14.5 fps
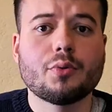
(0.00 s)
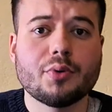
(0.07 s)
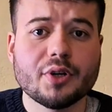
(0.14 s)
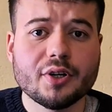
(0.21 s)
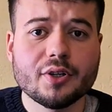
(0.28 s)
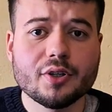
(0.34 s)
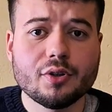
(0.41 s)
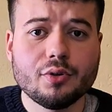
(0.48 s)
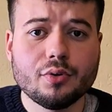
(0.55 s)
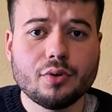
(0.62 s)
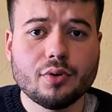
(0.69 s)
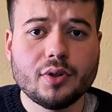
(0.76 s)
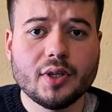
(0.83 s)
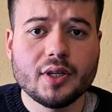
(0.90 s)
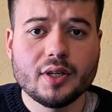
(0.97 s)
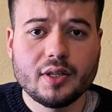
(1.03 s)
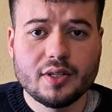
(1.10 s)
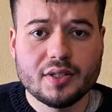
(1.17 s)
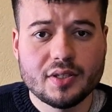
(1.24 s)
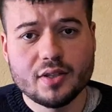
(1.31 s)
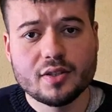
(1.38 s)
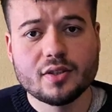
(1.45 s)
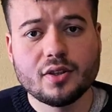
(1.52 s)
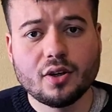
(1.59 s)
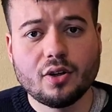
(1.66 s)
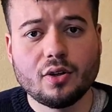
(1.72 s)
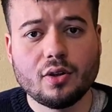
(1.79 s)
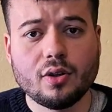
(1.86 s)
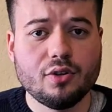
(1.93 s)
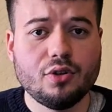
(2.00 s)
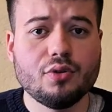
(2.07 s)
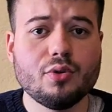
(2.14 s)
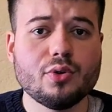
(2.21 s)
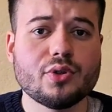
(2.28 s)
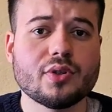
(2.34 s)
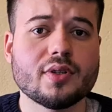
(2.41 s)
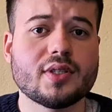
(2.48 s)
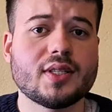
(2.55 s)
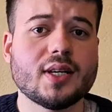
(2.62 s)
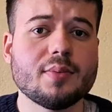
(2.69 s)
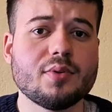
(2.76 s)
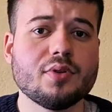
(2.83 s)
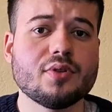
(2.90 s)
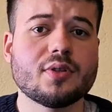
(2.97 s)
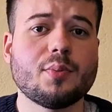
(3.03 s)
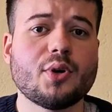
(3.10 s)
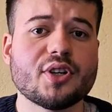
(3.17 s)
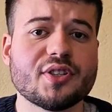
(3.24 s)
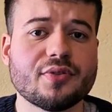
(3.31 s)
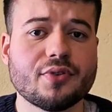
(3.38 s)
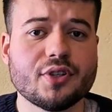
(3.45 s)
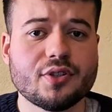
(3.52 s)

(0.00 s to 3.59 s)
What we're gonna do today is install and use Samsung Smart